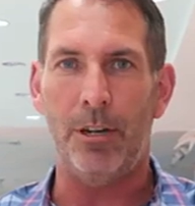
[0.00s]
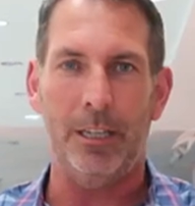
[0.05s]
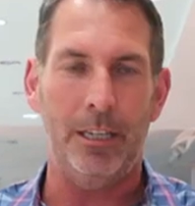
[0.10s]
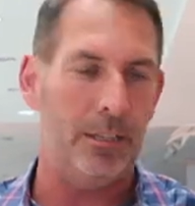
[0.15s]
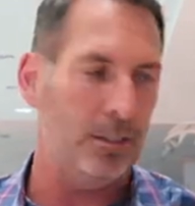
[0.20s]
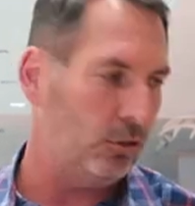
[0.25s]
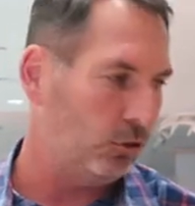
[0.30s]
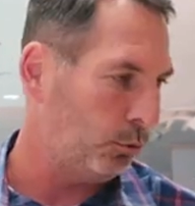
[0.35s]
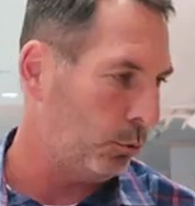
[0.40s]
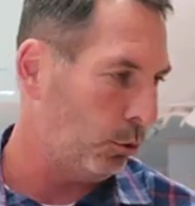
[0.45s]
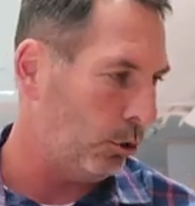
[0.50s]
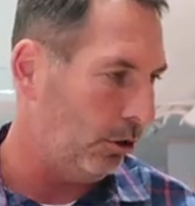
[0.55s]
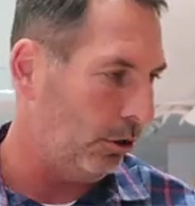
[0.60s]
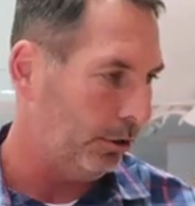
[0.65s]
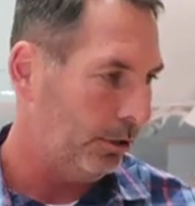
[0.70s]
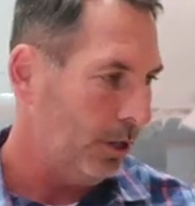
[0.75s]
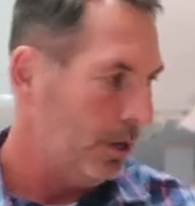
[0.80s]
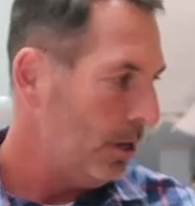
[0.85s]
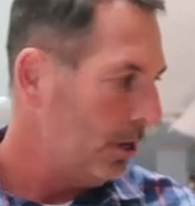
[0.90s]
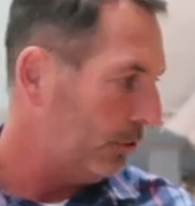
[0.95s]
money in this
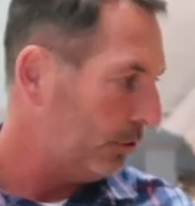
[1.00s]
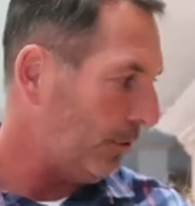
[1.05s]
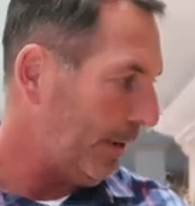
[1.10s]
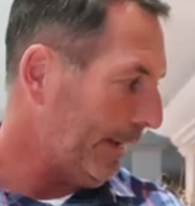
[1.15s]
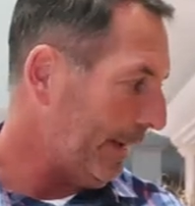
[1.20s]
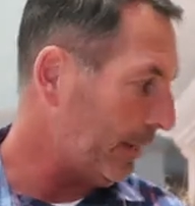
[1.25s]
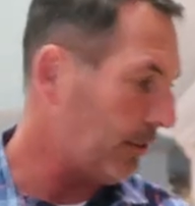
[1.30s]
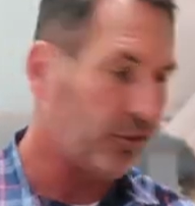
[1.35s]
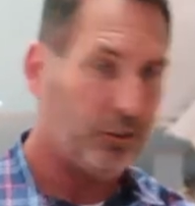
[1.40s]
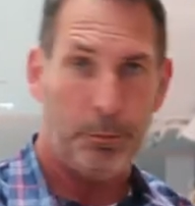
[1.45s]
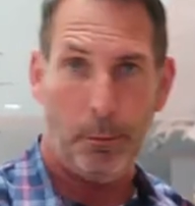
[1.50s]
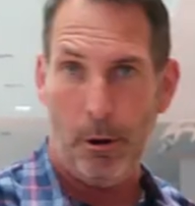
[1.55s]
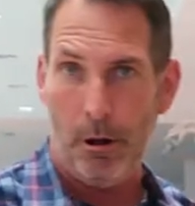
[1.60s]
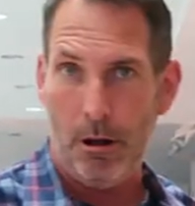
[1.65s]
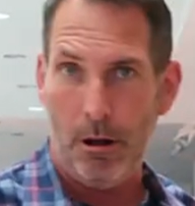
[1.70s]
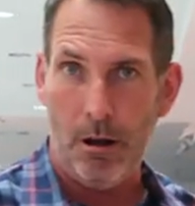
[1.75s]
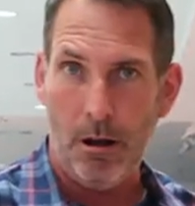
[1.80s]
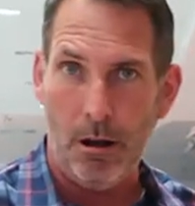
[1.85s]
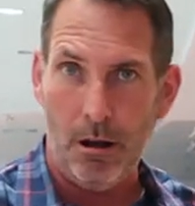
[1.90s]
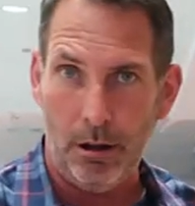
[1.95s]
world. So I got a
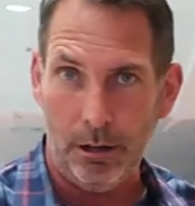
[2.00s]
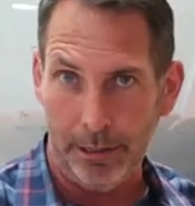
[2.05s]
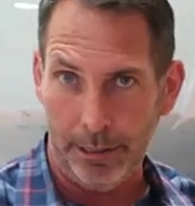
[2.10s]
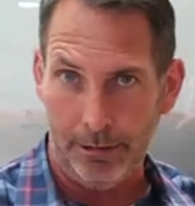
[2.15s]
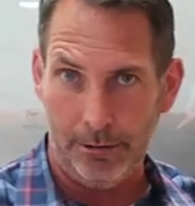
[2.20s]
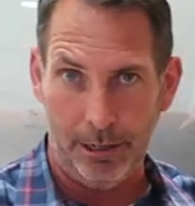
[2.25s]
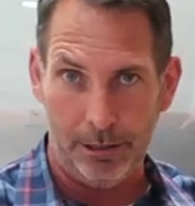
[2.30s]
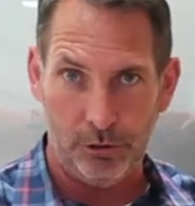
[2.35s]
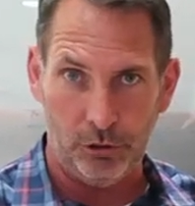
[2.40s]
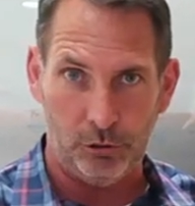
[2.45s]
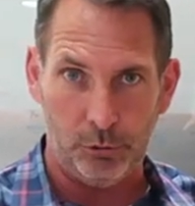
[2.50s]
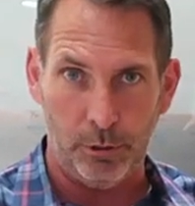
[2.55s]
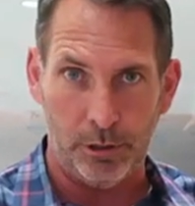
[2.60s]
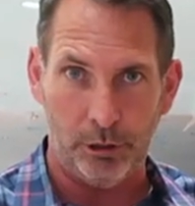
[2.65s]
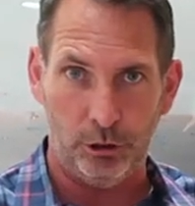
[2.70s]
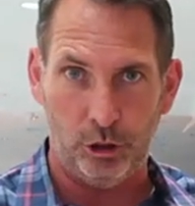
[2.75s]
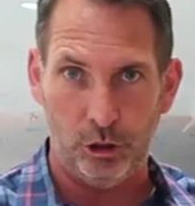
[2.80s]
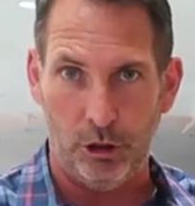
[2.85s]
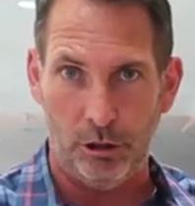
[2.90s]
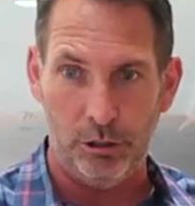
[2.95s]
small haul here I just
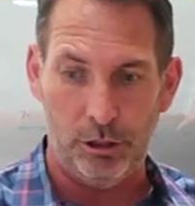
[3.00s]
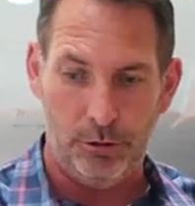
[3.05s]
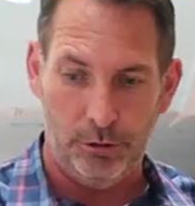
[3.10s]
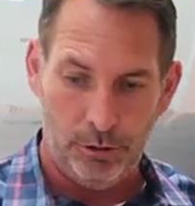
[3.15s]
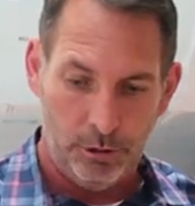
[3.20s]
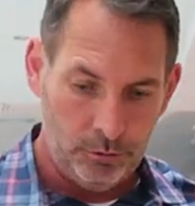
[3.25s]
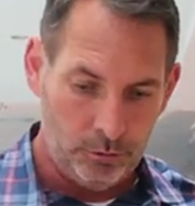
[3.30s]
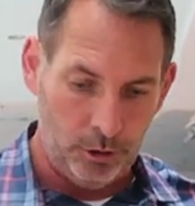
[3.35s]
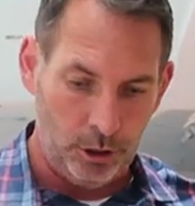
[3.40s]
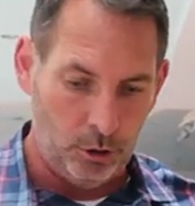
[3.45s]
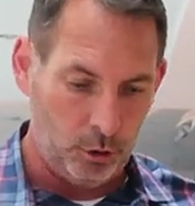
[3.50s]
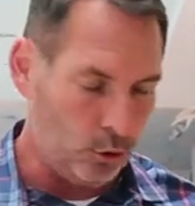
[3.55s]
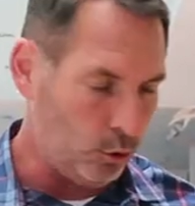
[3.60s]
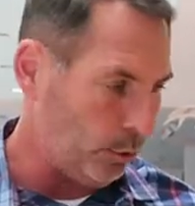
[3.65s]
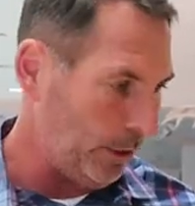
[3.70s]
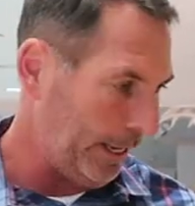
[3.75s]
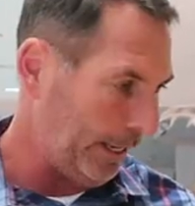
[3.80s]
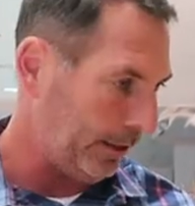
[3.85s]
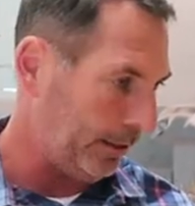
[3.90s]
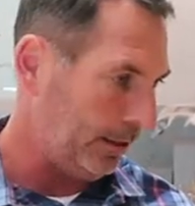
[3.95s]
want to show you real
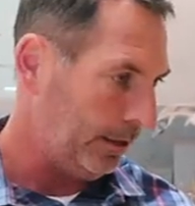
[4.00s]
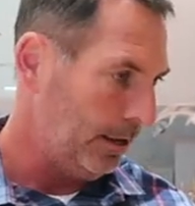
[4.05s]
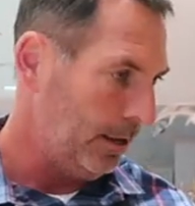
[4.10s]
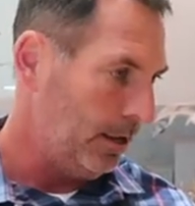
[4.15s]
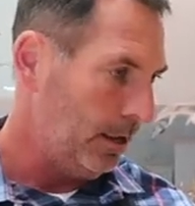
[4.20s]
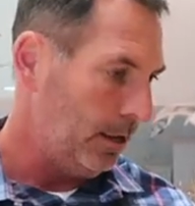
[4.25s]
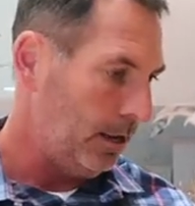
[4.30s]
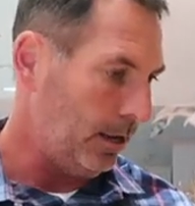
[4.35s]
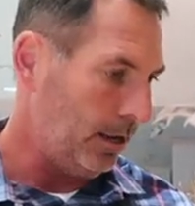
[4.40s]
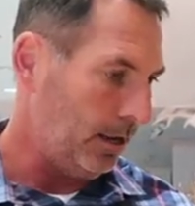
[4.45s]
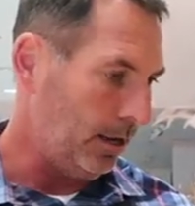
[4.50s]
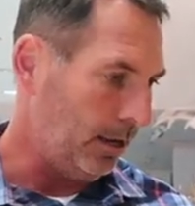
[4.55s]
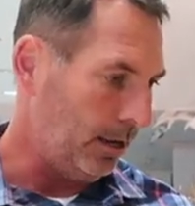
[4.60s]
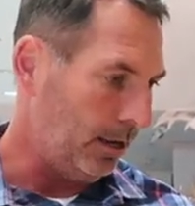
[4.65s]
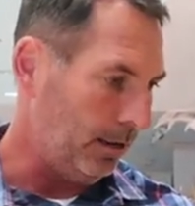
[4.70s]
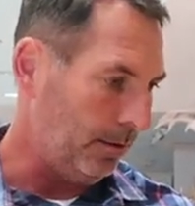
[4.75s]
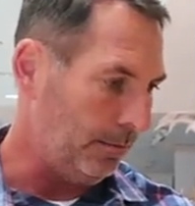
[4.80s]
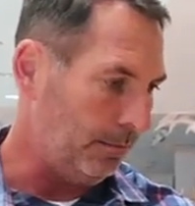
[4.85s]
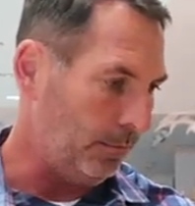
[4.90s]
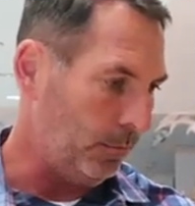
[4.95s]
quick.
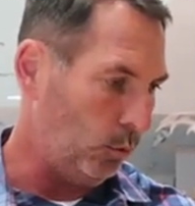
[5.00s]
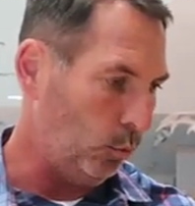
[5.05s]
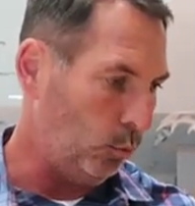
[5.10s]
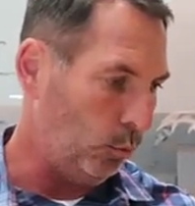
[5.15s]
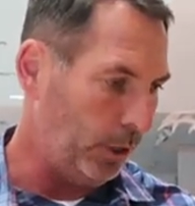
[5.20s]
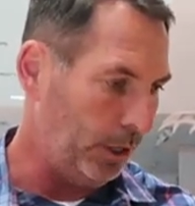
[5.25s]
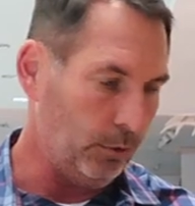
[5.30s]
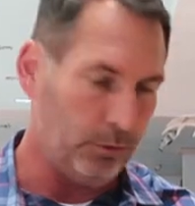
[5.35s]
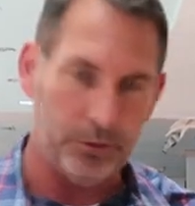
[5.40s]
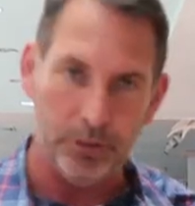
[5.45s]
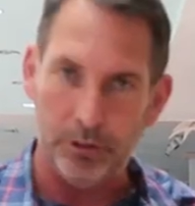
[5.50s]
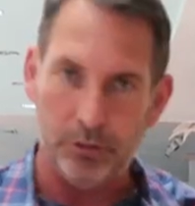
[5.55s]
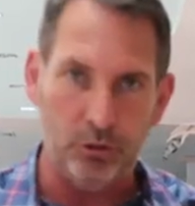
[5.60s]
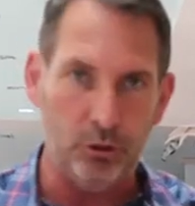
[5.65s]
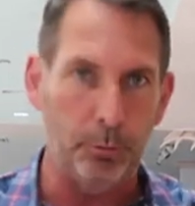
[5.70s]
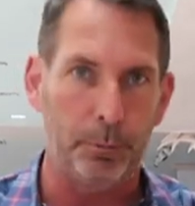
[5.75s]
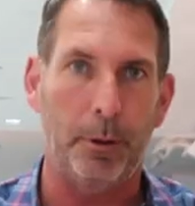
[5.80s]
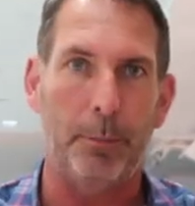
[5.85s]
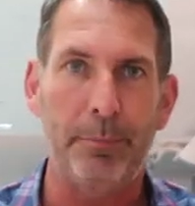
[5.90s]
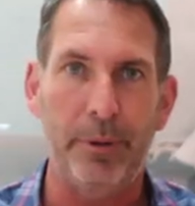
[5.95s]
Um, it was a
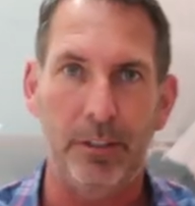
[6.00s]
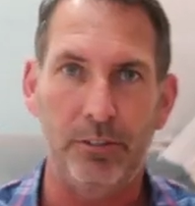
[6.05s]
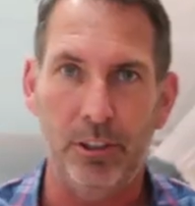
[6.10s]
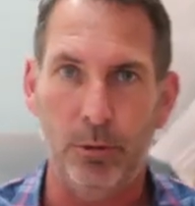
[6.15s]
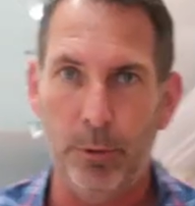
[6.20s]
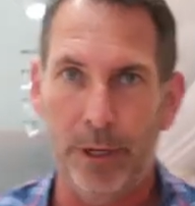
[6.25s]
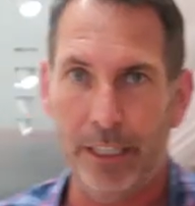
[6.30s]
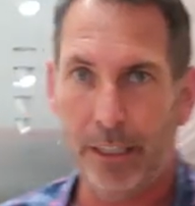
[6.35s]
super busy